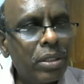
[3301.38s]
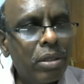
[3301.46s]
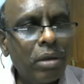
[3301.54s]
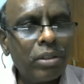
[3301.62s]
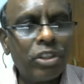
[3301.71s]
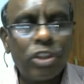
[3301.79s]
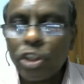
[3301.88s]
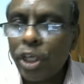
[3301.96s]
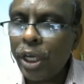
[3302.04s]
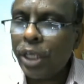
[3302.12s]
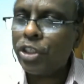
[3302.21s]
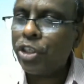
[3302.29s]
not
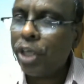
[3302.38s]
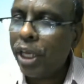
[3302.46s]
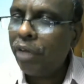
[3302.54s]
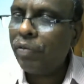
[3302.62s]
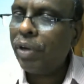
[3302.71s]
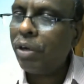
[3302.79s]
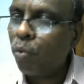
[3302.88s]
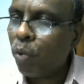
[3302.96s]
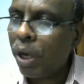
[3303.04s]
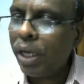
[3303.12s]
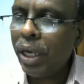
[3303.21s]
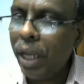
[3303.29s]
changed even
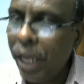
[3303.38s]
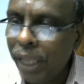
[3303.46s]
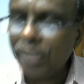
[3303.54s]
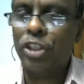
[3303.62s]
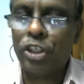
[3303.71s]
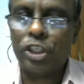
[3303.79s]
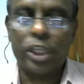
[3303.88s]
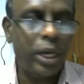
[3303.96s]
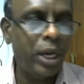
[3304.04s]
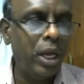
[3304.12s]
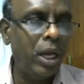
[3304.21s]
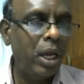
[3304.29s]
one inch
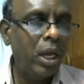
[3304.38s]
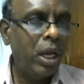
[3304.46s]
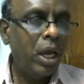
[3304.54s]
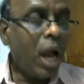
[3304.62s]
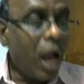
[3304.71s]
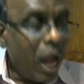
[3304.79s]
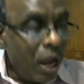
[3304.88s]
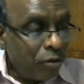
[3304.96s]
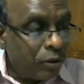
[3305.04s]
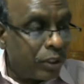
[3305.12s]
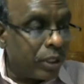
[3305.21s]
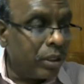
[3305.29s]

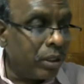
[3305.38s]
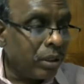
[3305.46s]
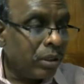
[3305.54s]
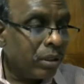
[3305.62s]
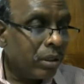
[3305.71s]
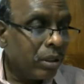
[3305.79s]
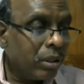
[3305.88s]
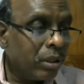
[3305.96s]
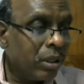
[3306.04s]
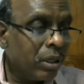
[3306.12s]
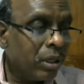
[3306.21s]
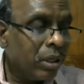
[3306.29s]
after
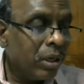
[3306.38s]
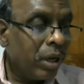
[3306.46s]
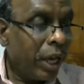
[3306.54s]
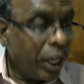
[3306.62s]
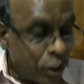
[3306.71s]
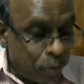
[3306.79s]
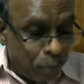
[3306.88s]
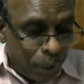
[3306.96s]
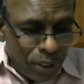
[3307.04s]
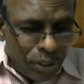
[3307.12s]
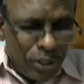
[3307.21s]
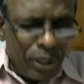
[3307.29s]

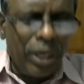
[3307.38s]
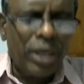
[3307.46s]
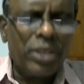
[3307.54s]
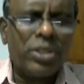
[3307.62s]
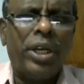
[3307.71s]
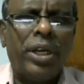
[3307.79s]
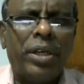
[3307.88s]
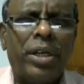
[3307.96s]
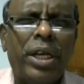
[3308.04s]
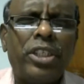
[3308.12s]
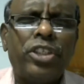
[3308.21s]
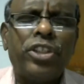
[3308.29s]
expressing his
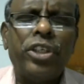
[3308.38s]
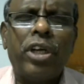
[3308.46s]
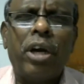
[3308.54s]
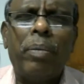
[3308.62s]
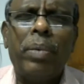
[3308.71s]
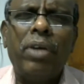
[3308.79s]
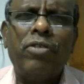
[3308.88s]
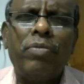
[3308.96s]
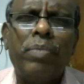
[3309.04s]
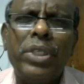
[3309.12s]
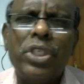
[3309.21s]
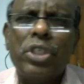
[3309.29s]
intention couple of
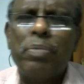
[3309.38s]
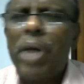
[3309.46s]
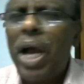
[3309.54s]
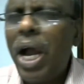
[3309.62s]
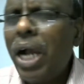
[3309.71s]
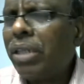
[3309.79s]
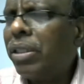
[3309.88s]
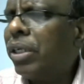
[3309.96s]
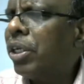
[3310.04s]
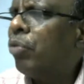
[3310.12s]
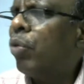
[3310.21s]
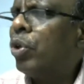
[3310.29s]
months back that
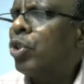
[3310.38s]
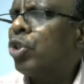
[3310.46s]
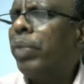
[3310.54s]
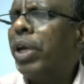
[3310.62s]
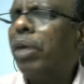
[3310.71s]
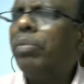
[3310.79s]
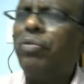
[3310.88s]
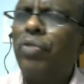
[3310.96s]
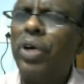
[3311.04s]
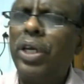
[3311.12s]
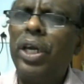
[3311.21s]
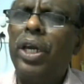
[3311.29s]
he wants to become a
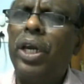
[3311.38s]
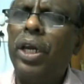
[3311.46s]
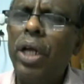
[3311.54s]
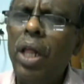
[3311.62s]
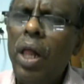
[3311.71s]
fakir